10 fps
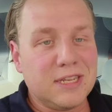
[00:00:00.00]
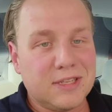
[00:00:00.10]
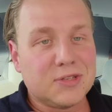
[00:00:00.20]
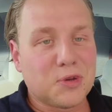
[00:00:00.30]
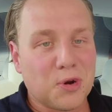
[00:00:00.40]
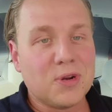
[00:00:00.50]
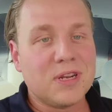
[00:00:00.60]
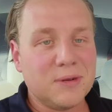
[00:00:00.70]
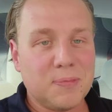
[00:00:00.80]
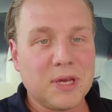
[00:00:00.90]
is
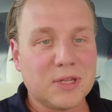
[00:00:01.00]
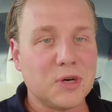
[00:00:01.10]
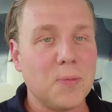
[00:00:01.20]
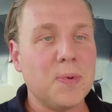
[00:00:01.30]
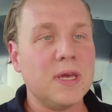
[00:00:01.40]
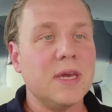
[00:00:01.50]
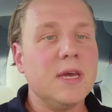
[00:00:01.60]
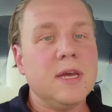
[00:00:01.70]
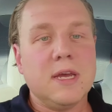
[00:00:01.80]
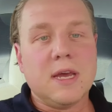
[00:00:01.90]
currently a big topic,
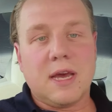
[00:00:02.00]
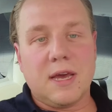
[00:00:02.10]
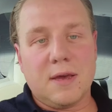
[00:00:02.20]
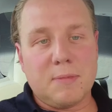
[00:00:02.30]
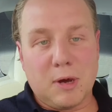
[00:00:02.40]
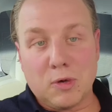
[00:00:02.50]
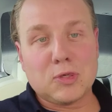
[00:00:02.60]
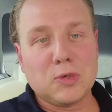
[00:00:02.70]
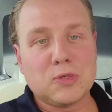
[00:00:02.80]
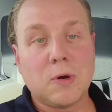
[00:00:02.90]
I was
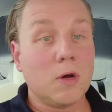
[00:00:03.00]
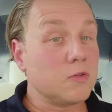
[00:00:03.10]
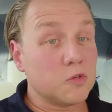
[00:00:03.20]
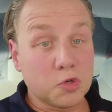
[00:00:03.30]
also asked,